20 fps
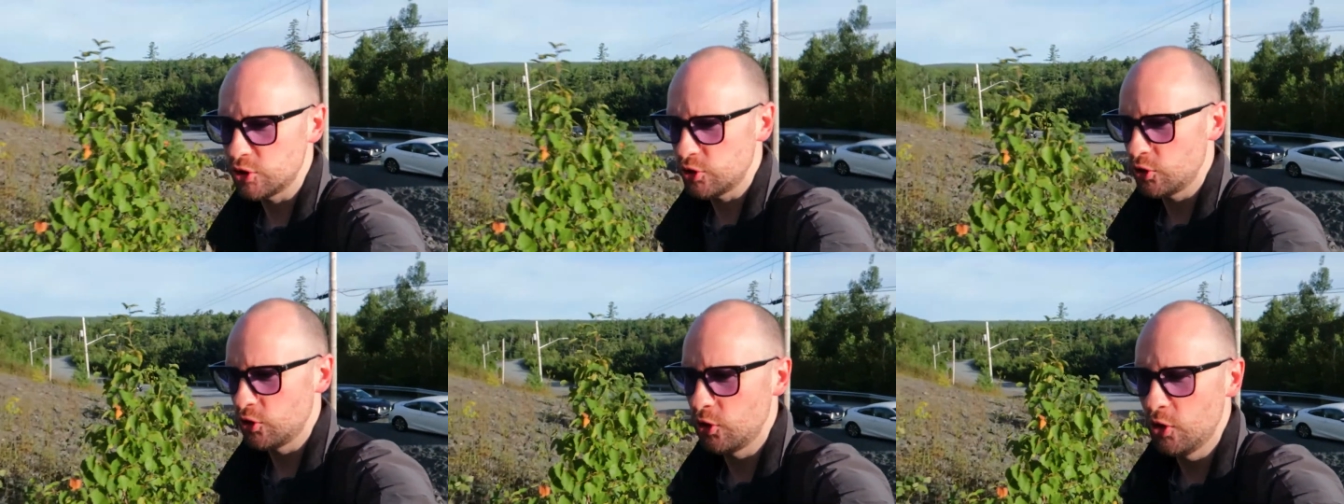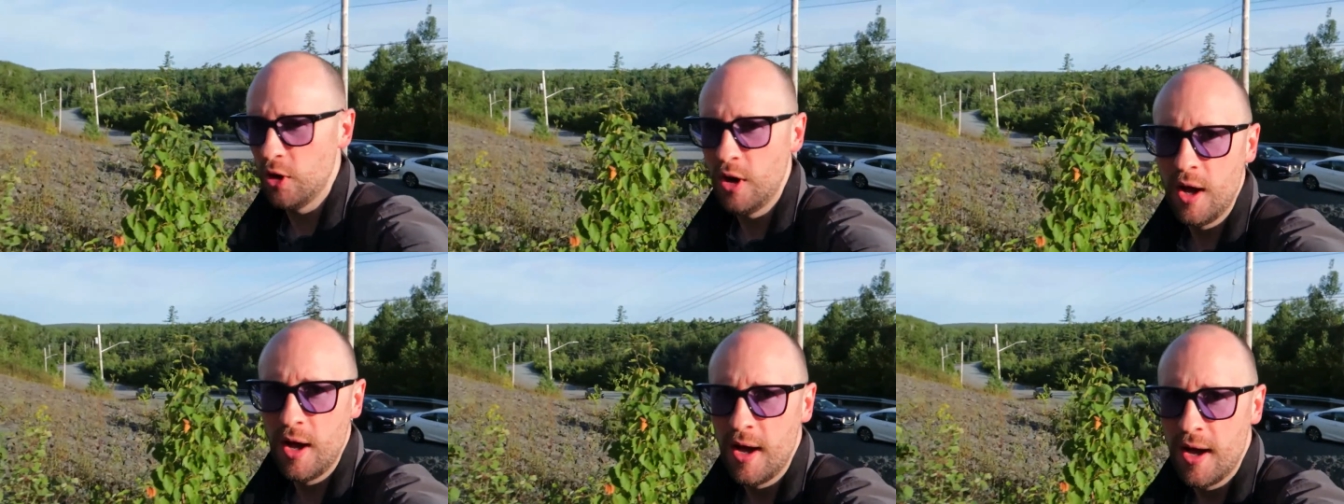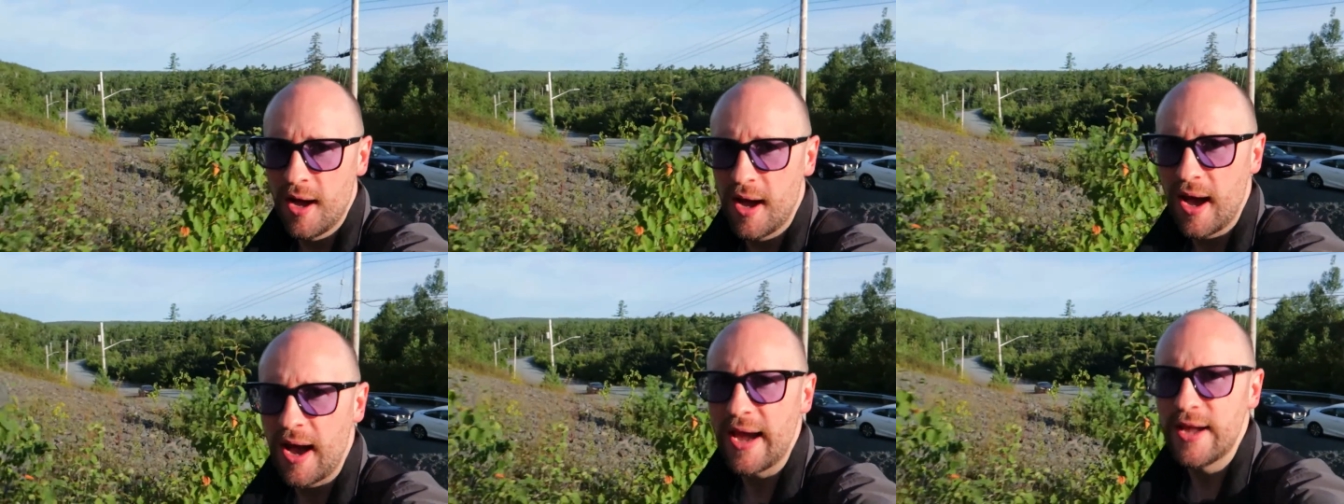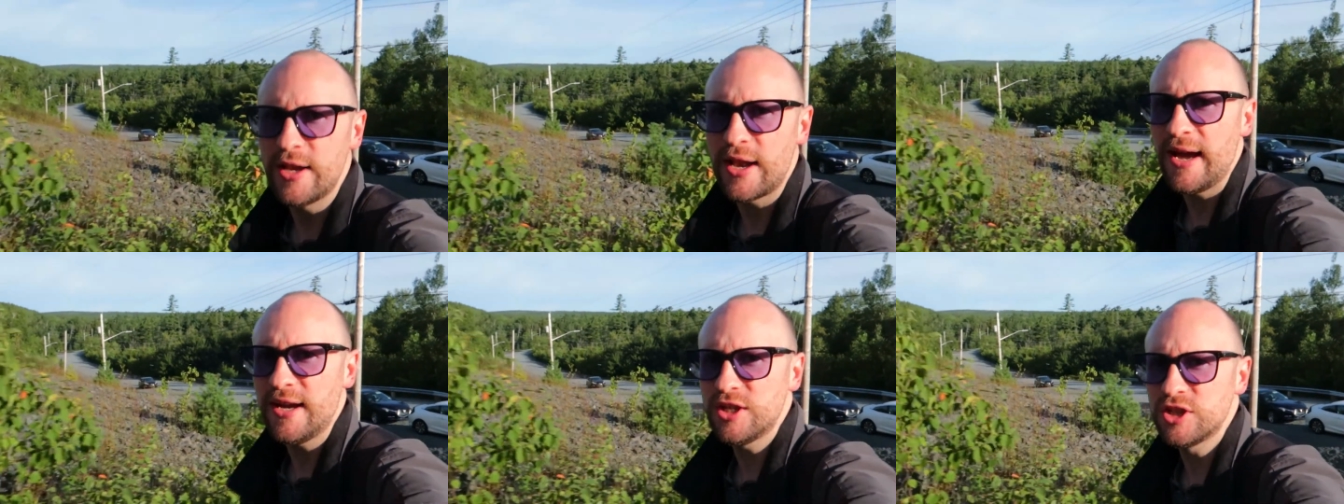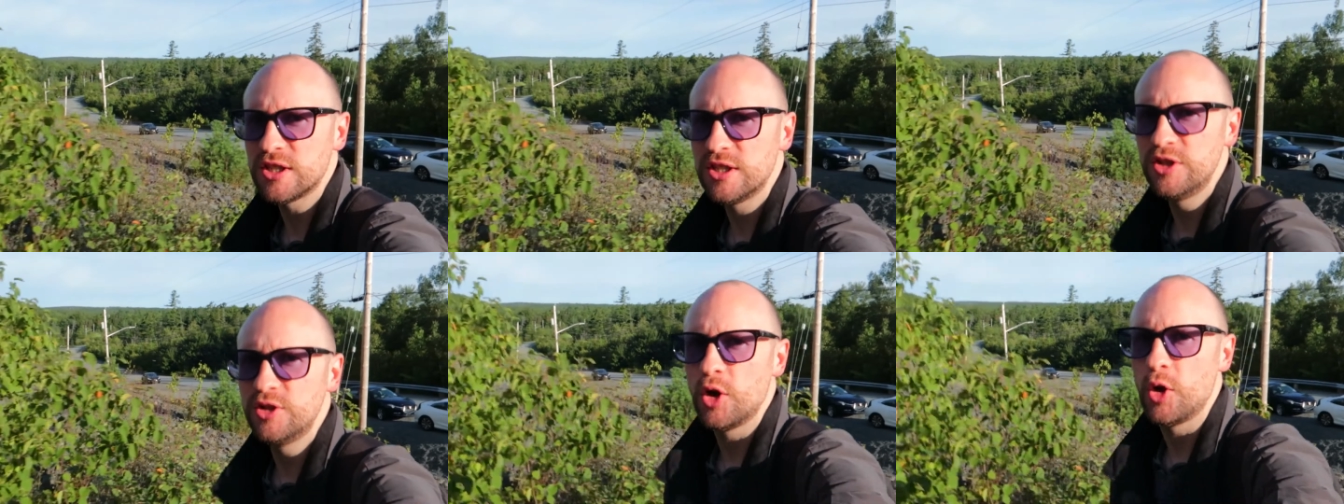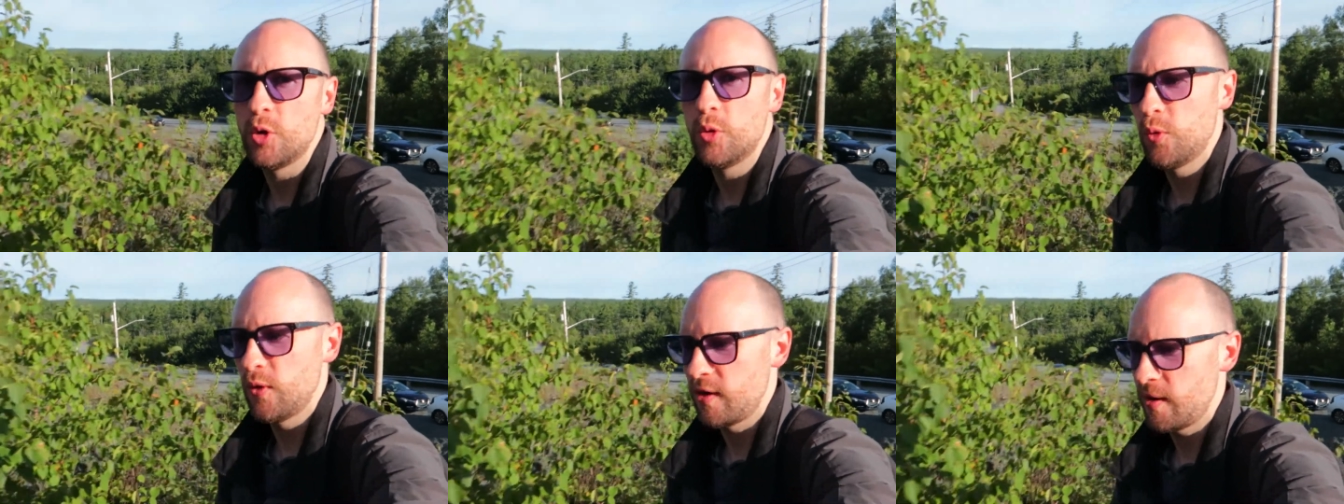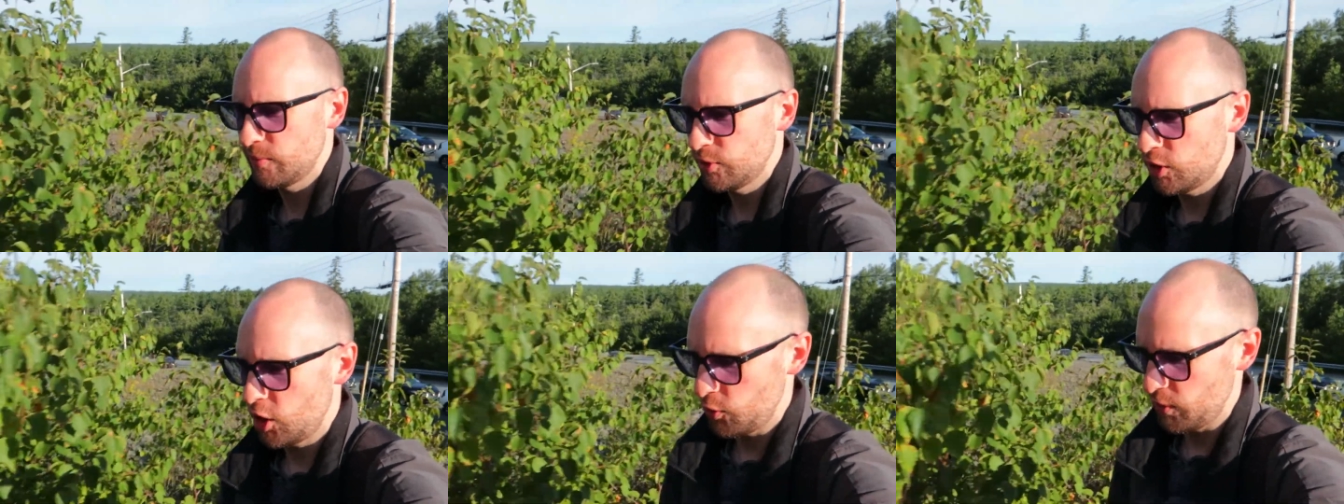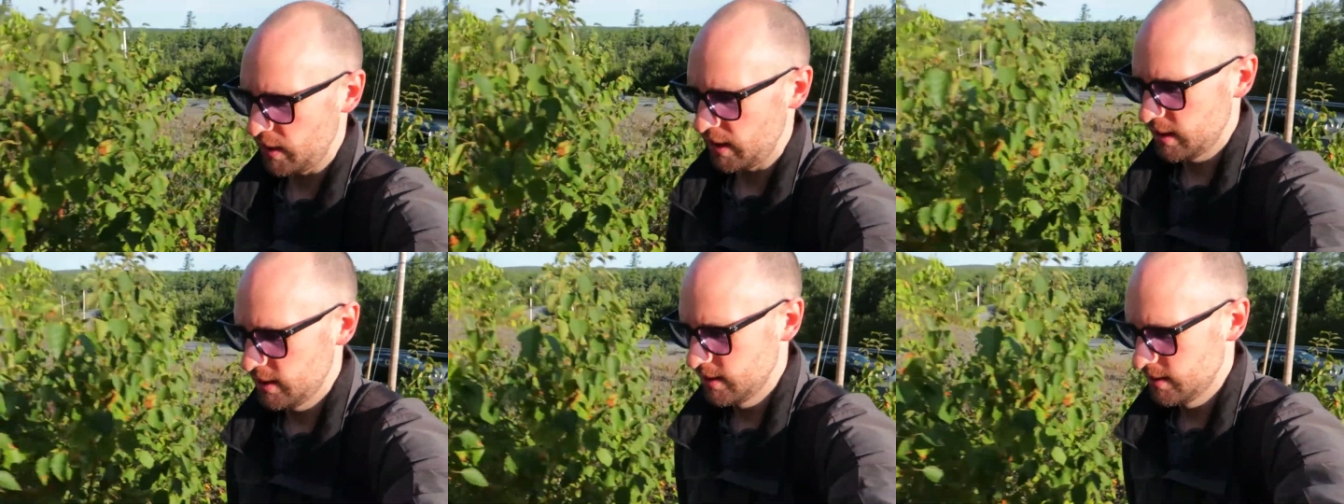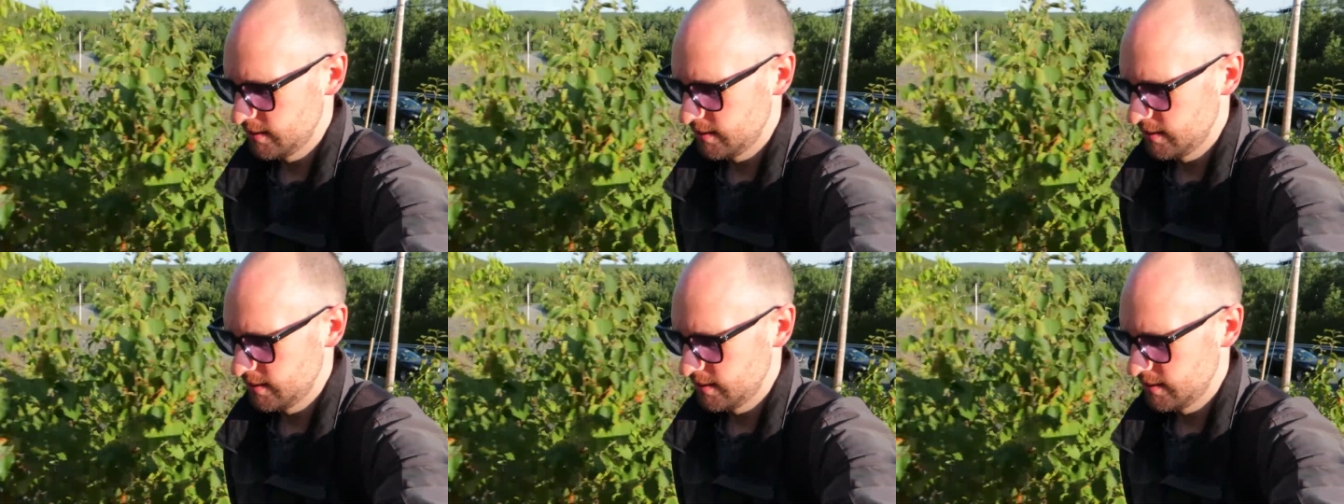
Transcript: sure I actually know where I'm going.